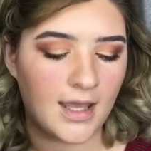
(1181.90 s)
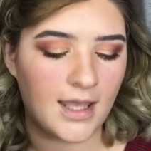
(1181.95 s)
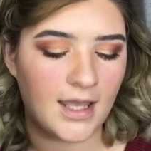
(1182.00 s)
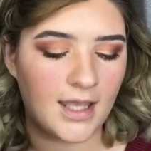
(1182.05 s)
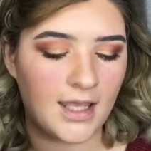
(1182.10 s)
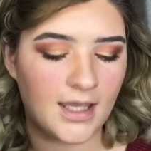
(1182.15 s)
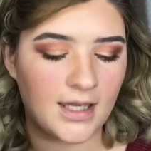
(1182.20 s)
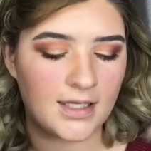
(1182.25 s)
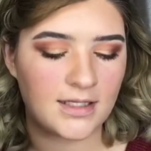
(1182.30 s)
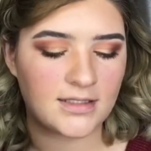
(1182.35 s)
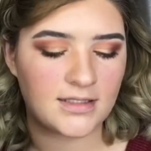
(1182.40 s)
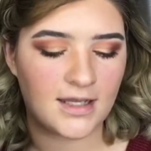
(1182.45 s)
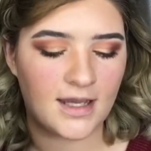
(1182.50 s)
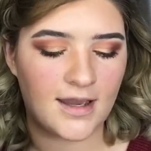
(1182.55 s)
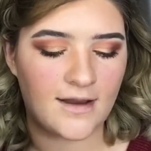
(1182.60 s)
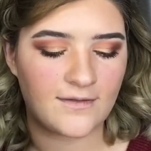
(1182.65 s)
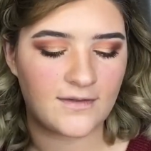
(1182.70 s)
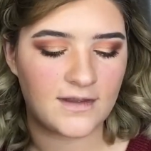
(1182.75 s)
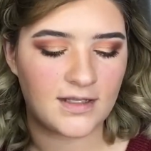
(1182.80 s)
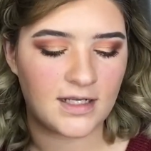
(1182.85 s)
And I
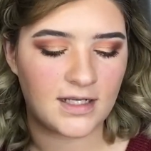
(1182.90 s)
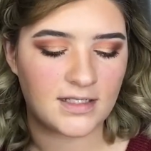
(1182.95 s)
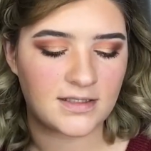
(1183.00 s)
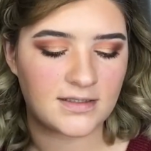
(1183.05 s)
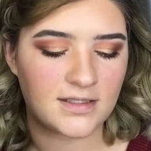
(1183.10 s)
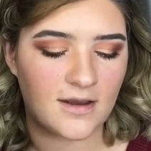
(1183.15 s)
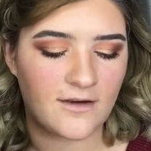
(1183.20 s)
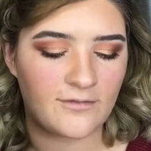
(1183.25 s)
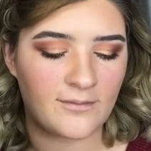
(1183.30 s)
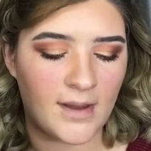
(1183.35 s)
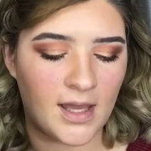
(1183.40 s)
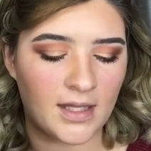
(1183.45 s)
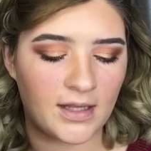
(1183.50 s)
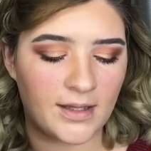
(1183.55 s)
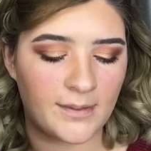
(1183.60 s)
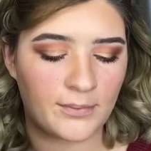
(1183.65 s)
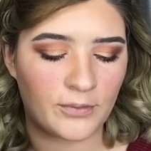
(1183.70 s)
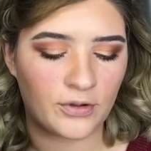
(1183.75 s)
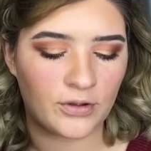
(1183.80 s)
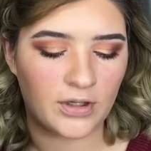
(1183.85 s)
have the NYX Soft Matte
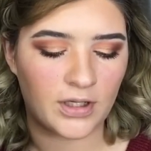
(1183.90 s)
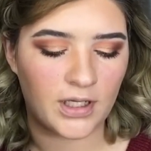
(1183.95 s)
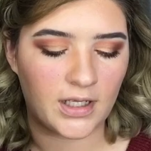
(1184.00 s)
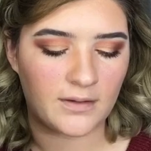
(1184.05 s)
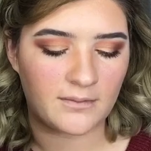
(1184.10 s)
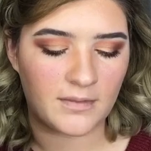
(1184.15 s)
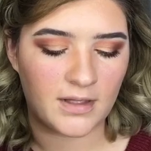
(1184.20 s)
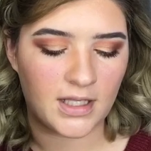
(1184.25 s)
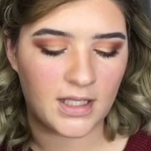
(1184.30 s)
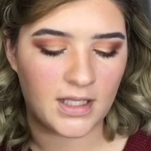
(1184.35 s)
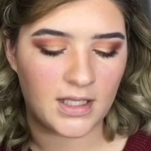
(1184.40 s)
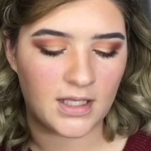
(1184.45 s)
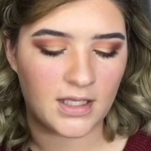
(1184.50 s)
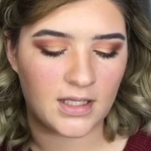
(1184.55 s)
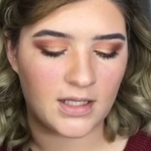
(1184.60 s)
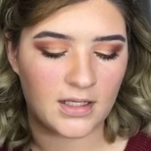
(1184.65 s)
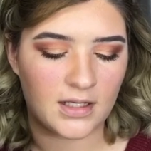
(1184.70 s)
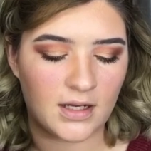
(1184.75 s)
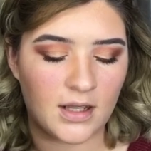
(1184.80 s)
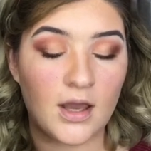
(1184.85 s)
Lip Cream
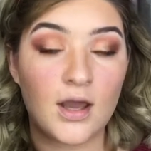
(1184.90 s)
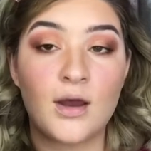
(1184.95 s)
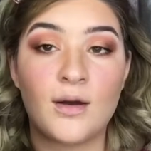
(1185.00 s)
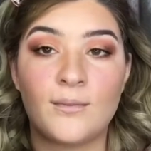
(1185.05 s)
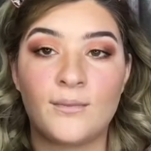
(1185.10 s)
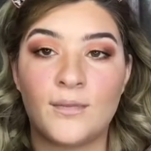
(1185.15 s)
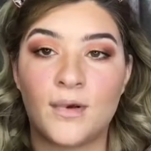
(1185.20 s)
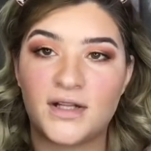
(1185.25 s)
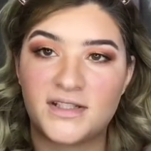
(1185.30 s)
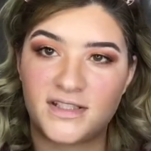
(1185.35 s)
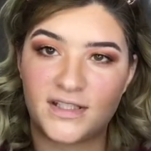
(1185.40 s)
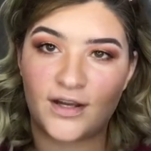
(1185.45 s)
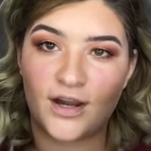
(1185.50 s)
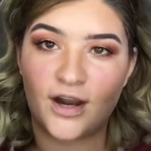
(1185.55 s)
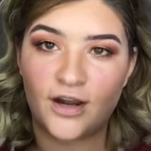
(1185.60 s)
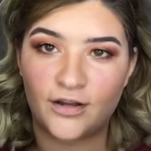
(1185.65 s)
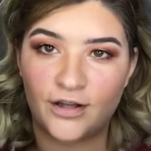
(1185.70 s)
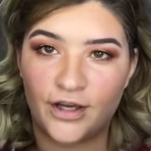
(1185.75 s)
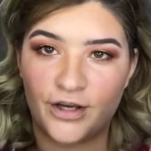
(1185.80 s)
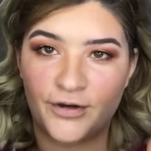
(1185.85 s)
in Monte
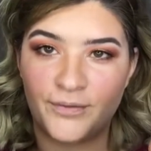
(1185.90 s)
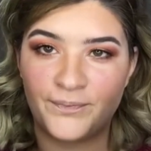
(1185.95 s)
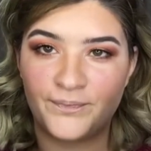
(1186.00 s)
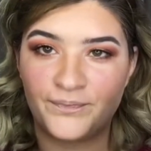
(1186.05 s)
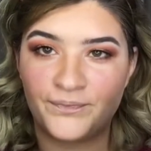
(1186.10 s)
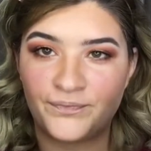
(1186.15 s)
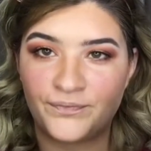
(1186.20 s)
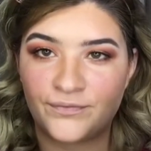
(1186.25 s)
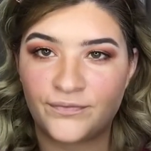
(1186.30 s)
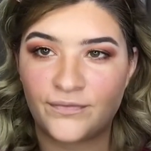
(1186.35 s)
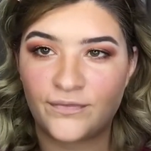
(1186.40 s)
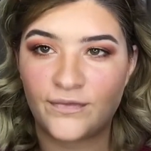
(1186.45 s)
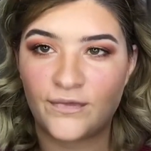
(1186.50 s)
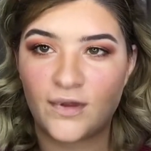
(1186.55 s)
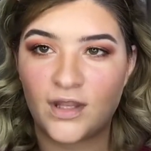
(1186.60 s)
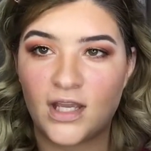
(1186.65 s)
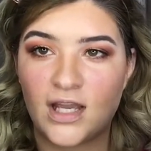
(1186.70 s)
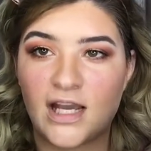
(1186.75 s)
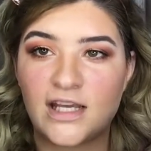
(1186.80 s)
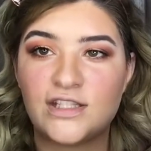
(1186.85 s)
Carlo.
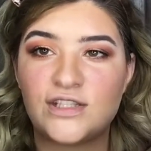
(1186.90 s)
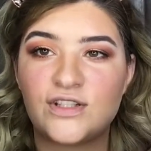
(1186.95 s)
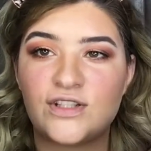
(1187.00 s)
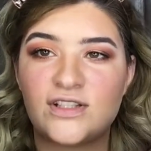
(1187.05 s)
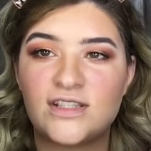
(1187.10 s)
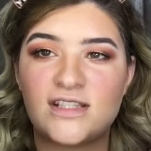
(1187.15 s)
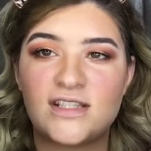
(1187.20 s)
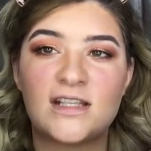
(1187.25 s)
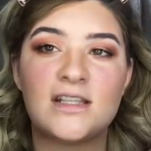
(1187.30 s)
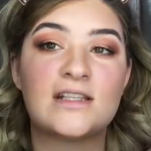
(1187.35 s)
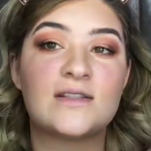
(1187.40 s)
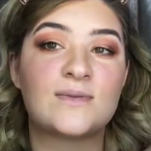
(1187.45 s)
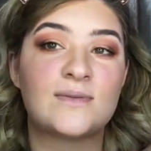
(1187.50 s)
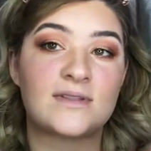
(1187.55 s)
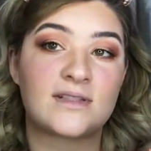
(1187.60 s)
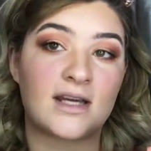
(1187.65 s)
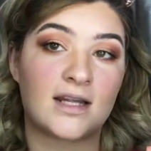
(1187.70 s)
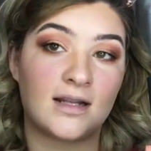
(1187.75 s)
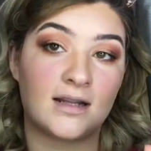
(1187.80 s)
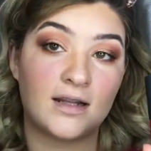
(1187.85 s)
As you can see, this
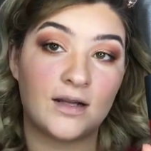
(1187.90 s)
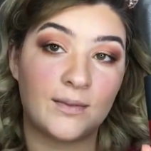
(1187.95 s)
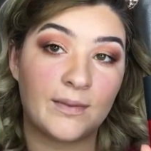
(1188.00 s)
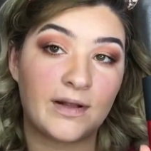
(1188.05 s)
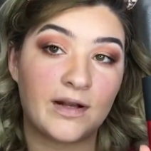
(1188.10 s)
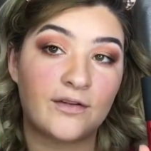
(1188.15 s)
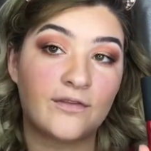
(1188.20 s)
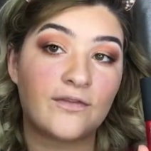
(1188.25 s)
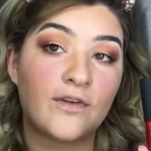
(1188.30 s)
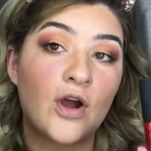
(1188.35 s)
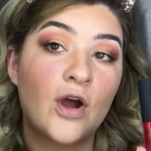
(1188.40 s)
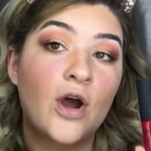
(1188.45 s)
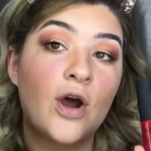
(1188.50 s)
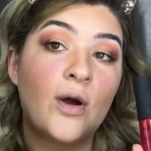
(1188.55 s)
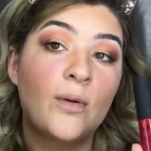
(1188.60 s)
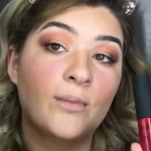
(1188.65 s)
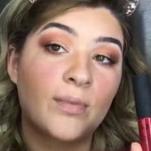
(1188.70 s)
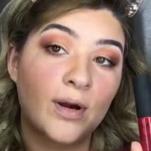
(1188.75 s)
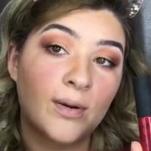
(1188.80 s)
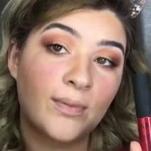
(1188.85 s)
one's got a little bit of
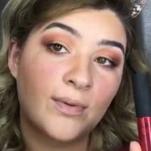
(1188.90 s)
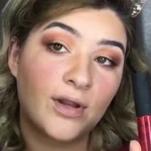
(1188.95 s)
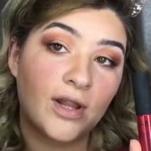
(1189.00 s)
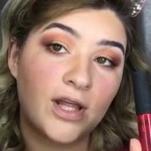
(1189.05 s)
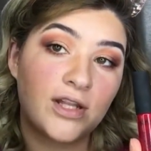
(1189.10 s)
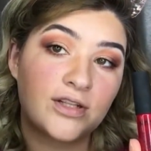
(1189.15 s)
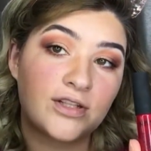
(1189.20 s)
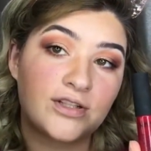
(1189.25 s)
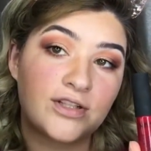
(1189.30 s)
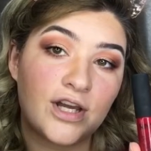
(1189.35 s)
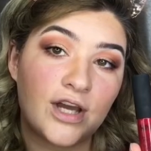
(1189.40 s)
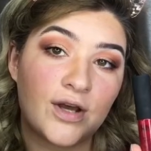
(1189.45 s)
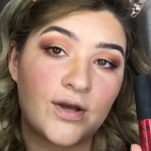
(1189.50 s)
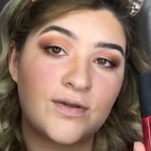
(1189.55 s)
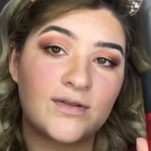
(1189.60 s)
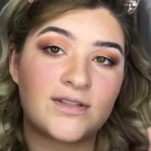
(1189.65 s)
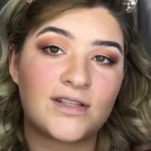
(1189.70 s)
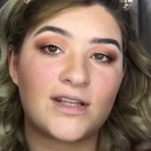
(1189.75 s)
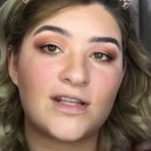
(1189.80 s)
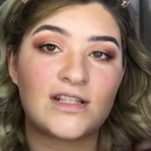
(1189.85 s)
purple
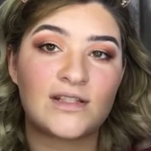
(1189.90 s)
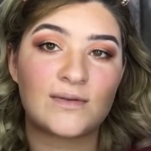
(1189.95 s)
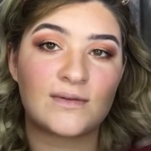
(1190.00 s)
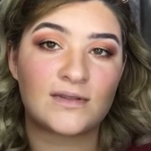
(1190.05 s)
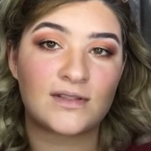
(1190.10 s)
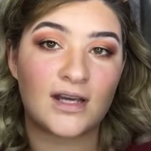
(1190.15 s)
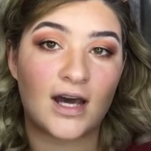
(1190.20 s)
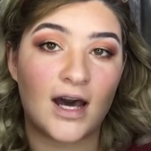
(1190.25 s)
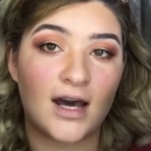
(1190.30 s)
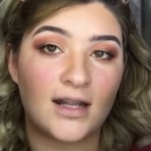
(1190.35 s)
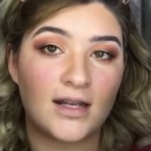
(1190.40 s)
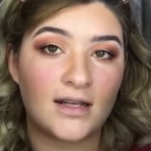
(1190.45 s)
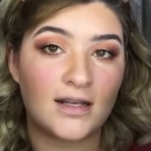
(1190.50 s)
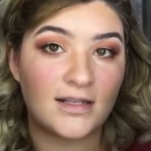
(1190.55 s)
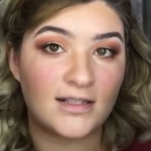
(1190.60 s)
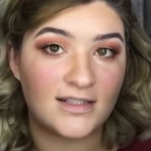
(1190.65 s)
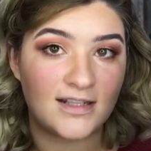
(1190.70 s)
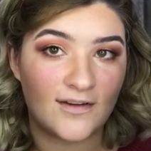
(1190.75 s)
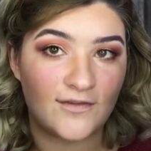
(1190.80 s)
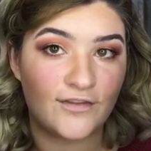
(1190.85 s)
undertones, and this one's got
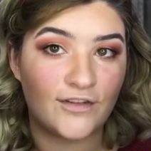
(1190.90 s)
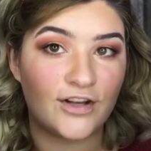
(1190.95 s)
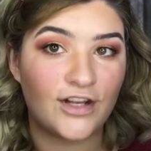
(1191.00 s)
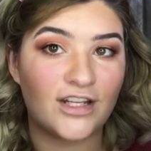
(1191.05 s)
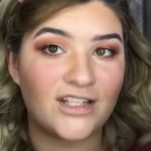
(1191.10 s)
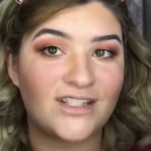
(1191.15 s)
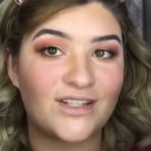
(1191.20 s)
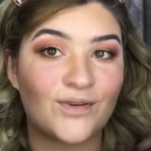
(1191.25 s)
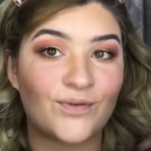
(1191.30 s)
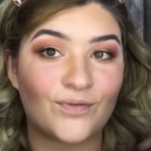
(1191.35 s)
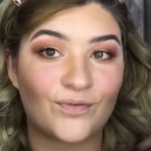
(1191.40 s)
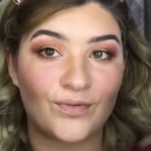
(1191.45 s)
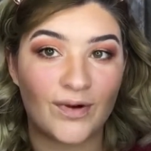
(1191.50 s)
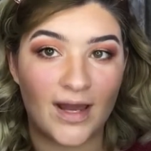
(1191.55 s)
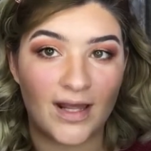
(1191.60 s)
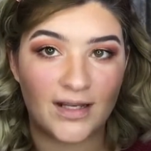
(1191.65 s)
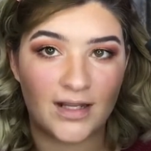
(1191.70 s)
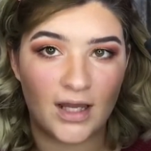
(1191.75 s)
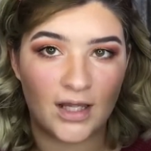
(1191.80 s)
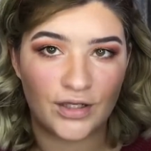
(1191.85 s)
definite
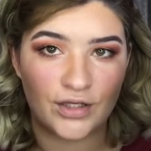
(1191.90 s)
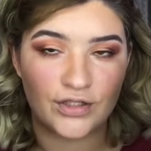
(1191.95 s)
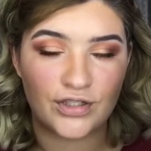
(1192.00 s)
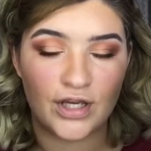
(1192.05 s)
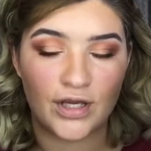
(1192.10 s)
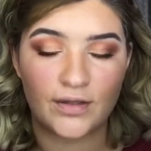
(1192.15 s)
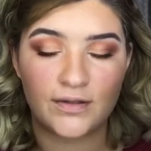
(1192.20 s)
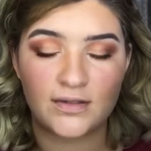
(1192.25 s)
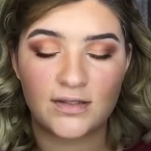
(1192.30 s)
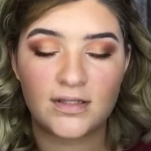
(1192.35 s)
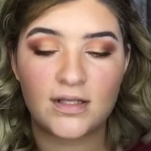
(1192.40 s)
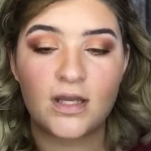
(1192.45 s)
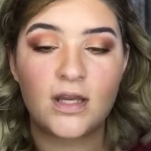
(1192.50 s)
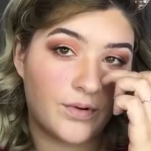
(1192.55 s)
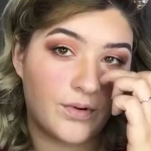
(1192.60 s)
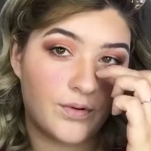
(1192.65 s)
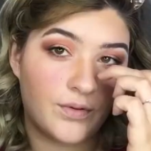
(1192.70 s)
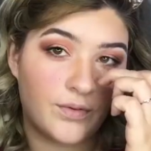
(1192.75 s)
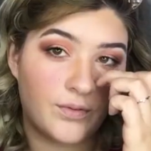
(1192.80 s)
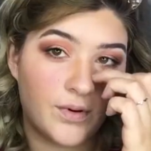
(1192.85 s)
red undertones.
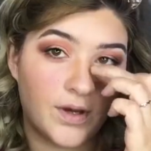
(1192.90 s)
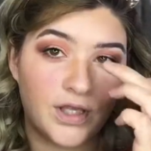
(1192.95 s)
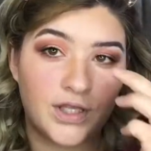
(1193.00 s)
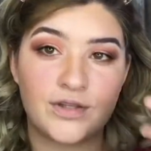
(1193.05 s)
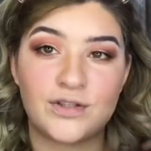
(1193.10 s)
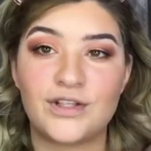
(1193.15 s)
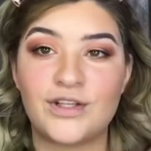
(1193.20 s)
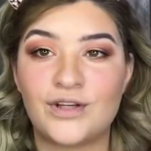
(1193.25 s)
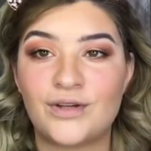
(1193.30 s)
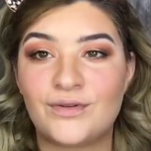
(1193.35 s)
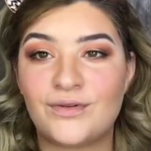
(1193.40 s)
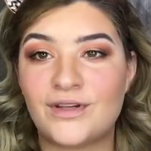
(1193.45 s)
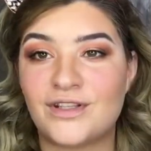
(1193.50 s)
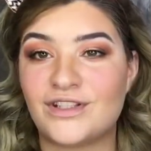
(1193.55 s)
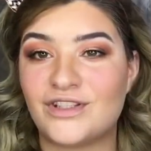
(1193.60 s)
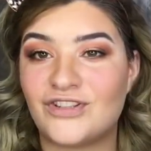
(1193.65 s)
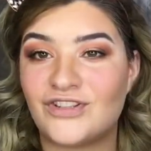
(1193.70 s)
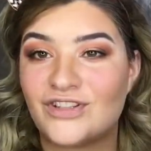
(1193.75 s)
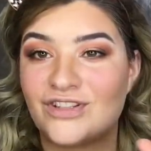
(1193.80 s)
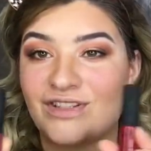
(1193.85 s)
What you do
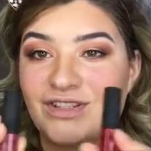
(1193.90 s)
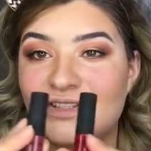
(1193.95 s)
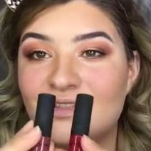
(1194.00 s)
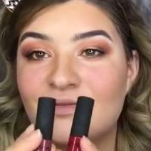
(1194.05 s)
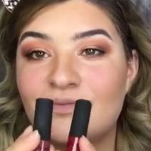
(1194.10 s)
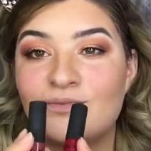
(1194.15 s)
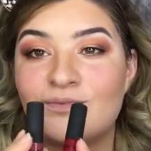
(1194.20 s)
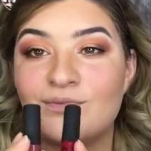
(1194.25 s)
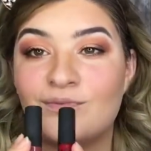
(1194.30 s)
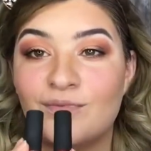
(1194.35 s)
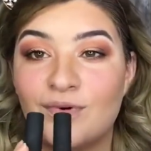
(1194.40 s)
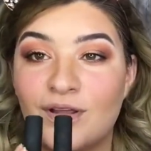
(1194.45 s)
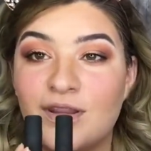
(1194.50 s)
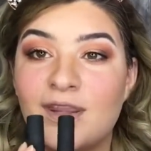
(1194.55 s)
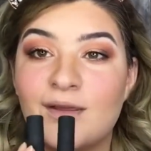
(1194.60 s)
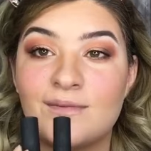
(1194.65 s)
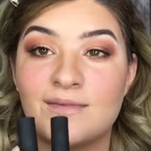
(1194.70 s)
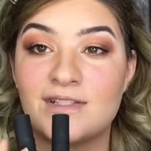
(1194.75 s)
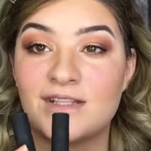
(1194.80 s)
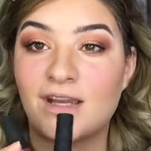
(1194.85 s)
is you just put
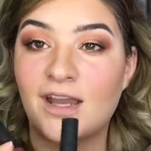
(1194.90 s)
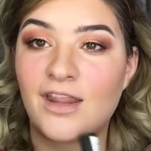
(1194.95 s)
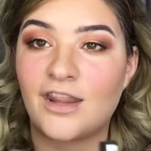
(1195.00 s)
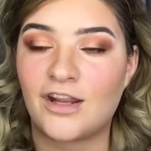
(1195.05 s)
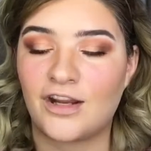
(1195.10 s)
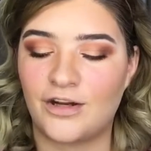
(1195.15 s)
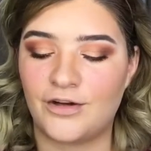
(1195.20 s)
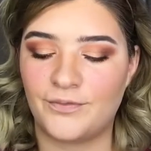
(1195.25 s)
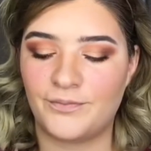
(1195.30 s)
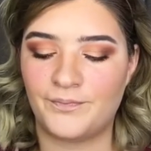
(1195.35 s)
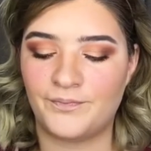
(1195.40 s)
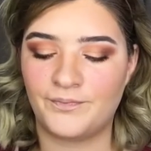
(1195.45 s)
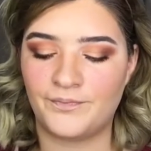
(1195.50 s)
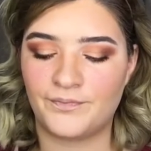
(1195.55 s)
them together.